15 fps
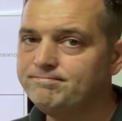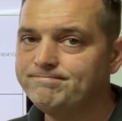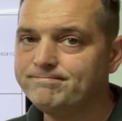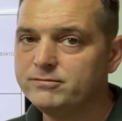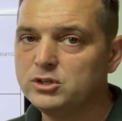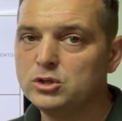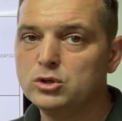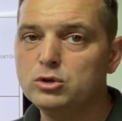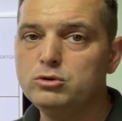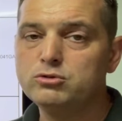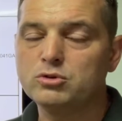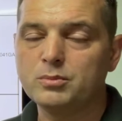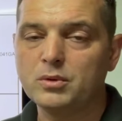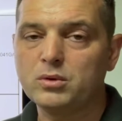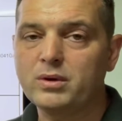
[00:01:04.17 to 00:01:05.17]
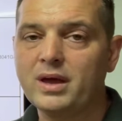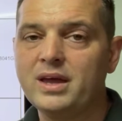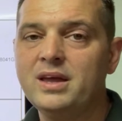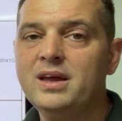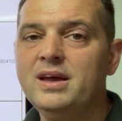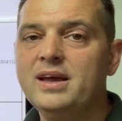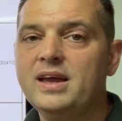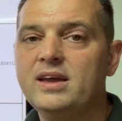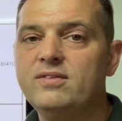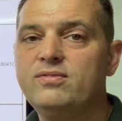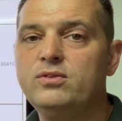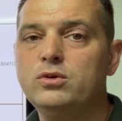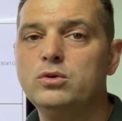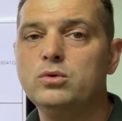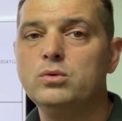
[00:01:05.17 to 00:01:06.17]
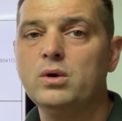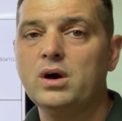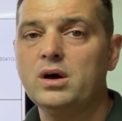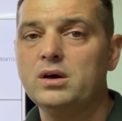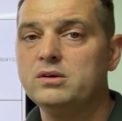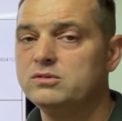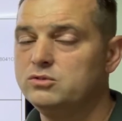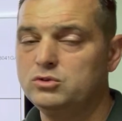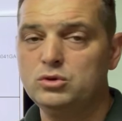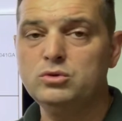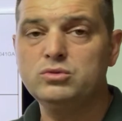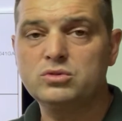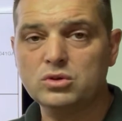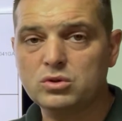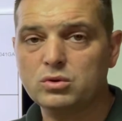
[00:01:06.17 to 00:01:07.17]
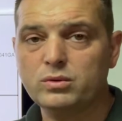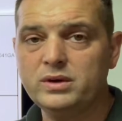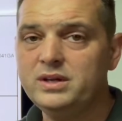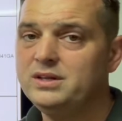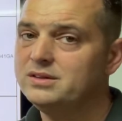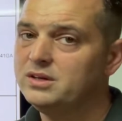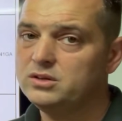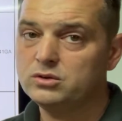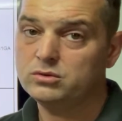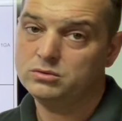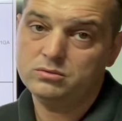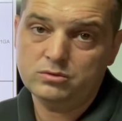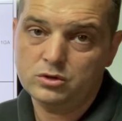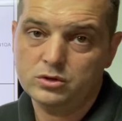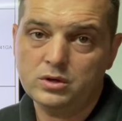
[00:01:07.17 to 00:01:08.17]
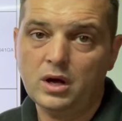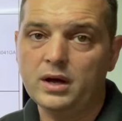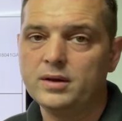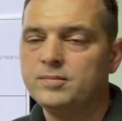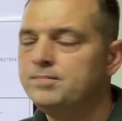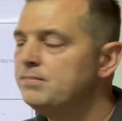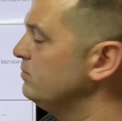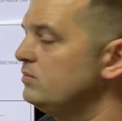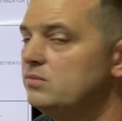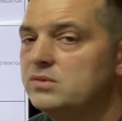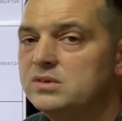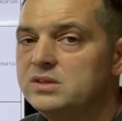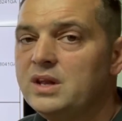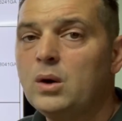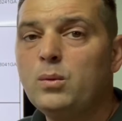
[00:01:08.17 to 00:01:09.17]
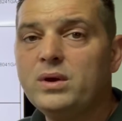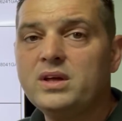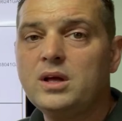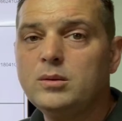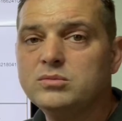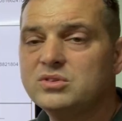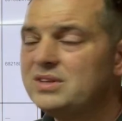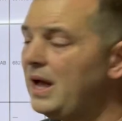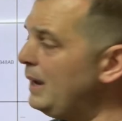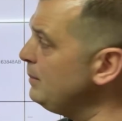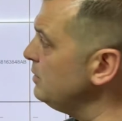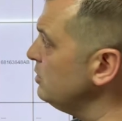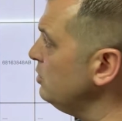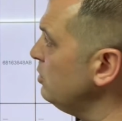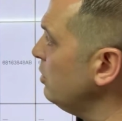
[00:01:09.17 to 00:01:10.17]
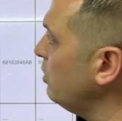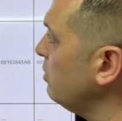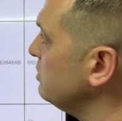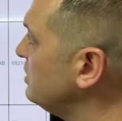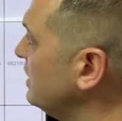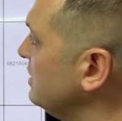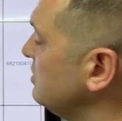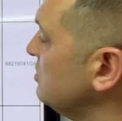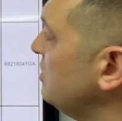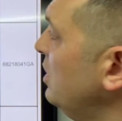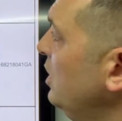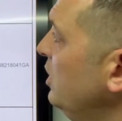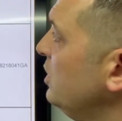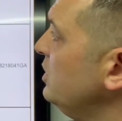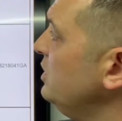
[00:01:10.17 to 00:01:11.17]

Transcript: you lose them. Okay, if you use the 3, then you're done. Now when it comes time to do your oil changes, you